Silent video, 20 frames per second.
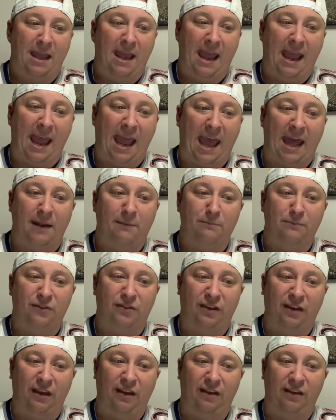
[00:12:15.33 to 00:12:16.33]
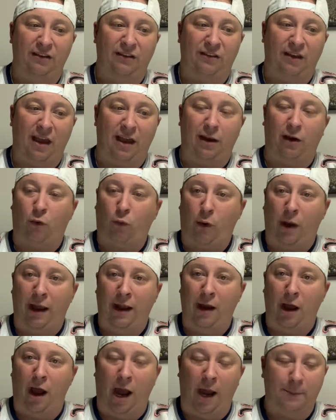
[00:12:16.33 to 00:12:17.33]
Adams is a
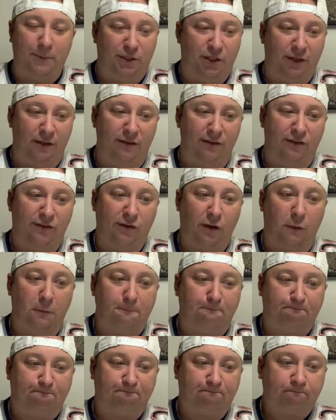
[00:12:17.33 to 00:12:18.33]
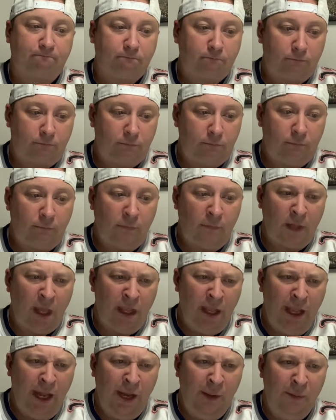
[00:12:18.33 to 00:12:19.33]
great option. So
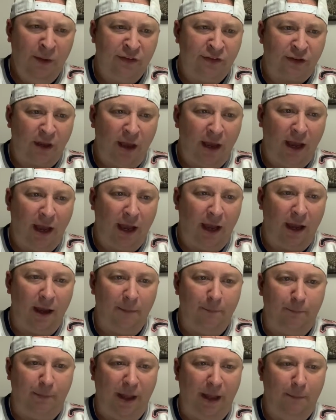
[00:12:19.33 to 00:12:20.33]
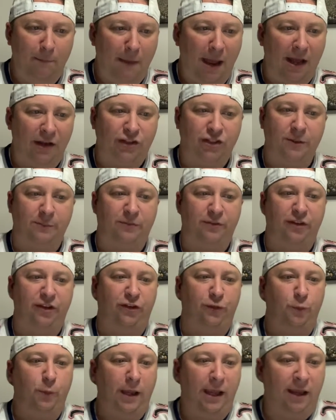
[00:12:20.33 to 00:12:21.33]
anyways, big matchups
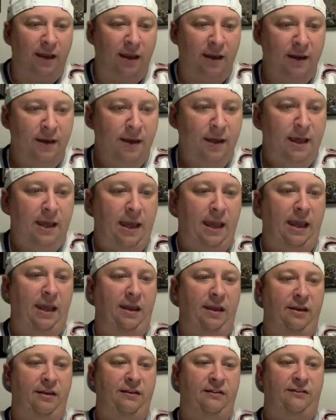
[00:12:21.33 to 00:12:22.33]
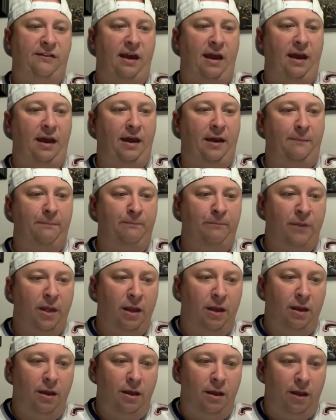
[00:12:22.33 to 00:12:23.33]
this week is
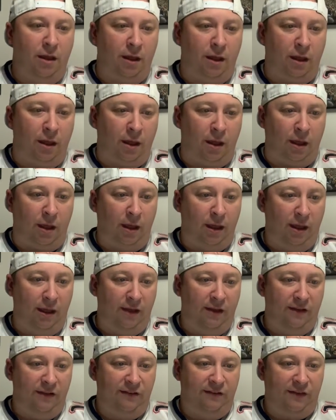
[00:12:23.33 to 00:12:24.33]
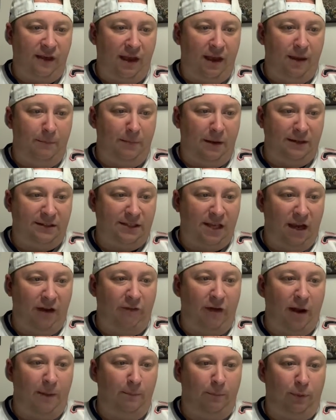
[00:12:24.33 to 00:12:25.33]

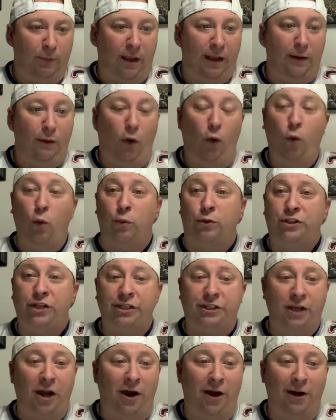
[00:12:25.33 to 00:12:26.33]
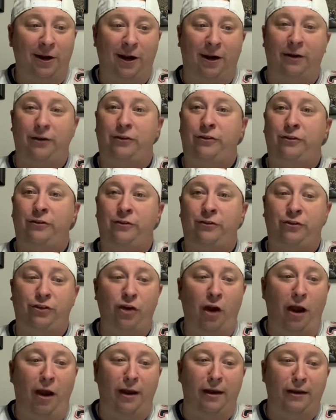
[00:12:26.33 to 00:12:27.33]
myself. I'm playing, Tatanka.
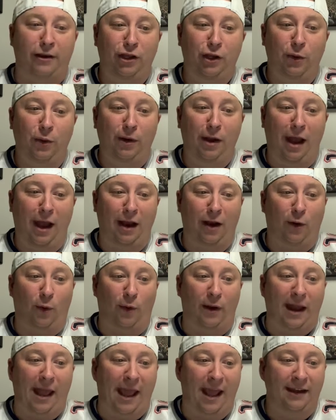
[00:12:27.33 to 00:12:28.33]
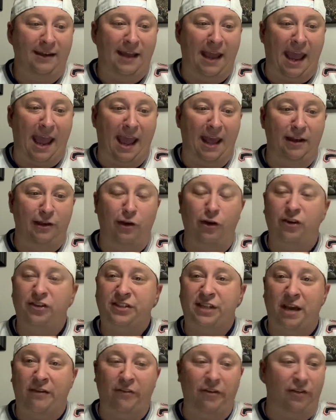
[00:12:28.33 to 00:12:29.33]
Sean, you and I are going head to head. You're
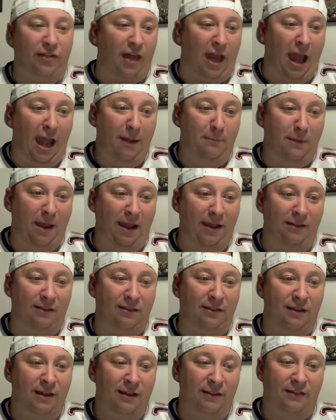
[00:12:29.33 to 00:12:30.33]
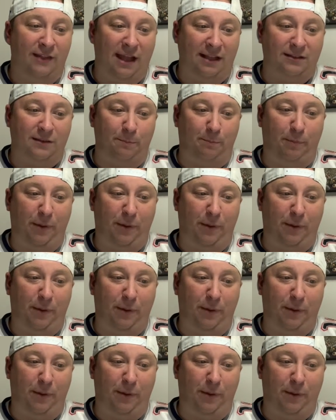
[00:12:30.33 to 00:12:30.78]
7th, I'm 8th. That's a